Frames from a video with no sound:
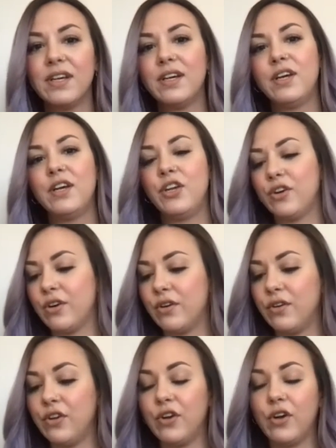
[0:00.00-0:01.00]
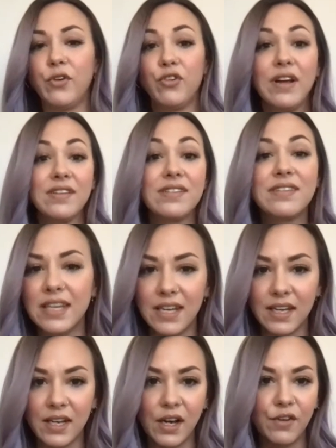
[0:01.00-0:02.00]
You're not skinny
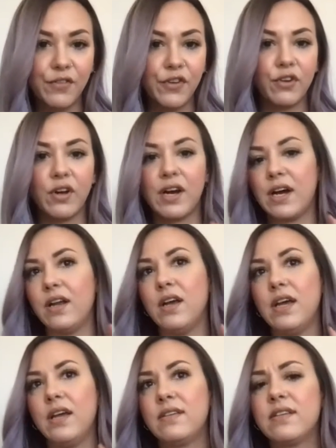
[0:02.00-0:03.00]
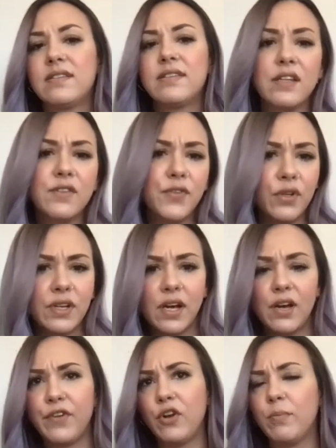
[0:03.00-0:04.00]
enough. You're not successful
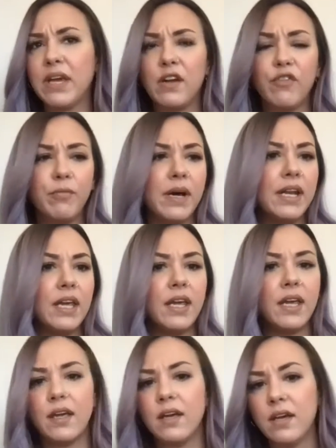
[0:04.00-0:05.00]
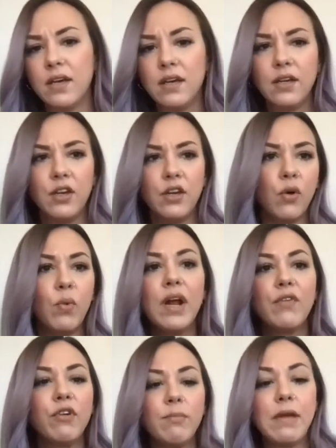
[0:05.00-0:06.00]
enough. You don't make enough money, you know,
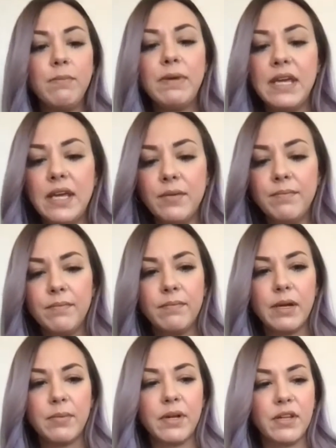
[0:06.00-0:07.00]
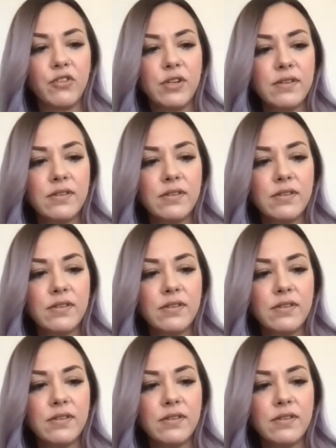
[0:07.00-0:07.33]
whatever it may be. My apologies.